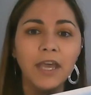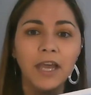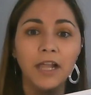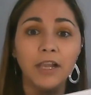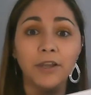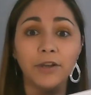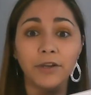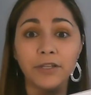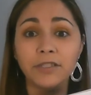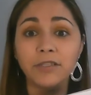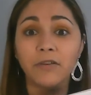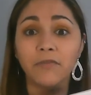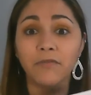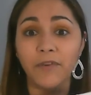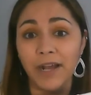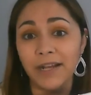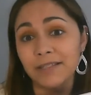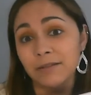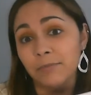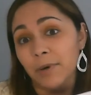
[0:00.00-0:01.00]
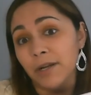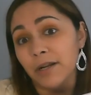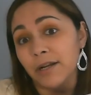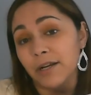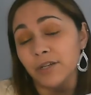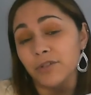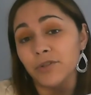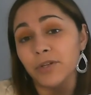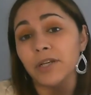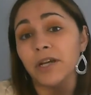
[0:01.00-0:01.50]
and learning some facts about a
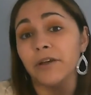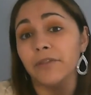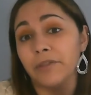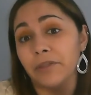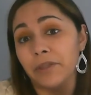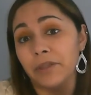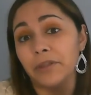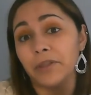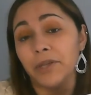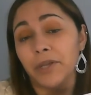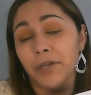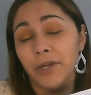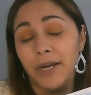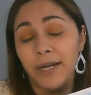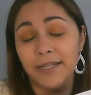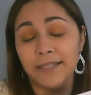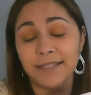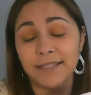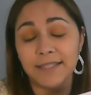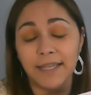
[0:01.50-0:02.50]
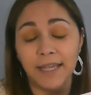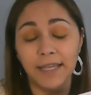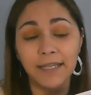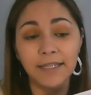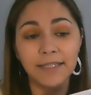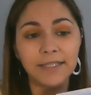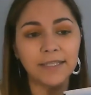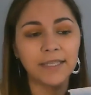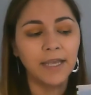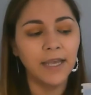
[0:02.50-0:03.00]
country other than the United
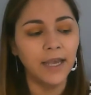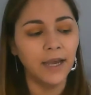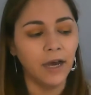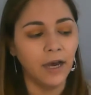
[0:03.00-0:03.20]
States.